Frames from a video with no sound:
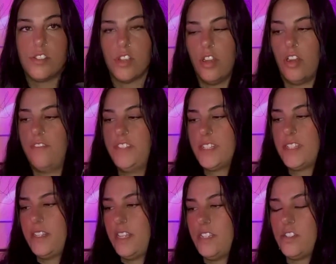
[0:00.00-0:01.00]
So
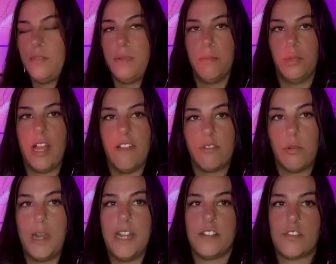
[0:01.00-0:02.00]
obviously these two people
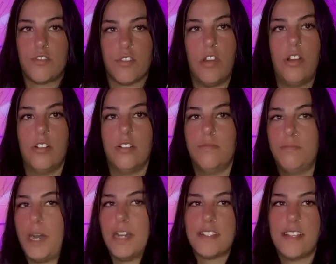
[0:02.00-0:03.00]
have quite
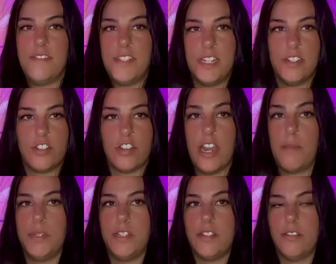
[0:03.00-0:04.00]
strong past life
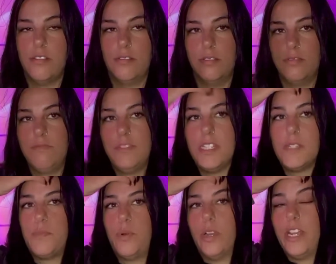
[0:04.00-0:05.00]
synastry up until
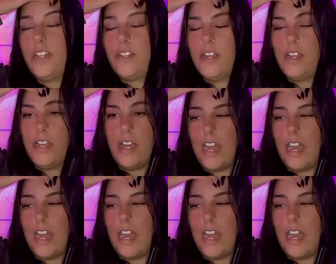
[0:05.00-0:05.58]
this point.